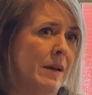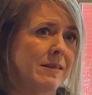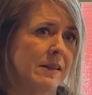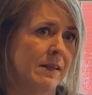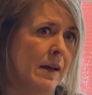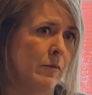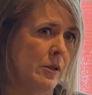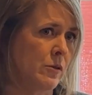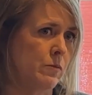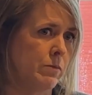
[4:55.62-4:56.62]
just makes it
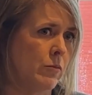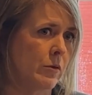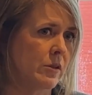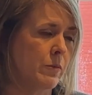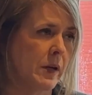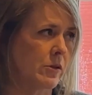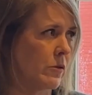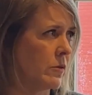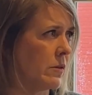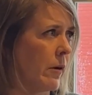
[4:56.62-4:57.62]
that much more
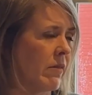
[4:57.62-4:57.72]
special.